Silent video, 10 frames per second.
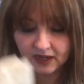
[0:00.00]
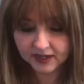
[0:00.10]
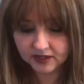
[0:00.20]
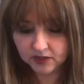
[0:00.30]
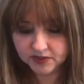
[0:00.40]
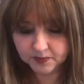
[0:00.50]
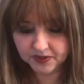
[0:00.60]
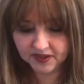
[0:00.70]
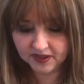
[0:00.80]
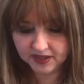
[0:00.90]
I could always
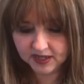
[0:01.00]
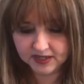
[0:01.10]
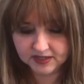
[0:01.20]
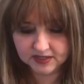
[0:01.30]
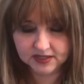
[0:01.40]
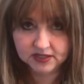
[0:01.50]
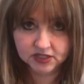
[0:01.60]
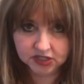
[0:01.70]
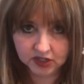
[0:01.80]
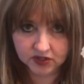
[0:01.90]
put these
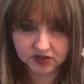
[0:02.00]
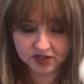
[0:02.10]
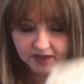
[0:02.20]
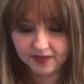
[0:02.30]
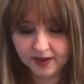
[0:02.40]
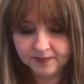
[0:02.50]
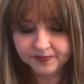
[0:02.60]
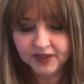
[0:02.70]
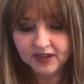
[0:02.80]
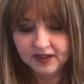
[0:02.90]
stickers on them.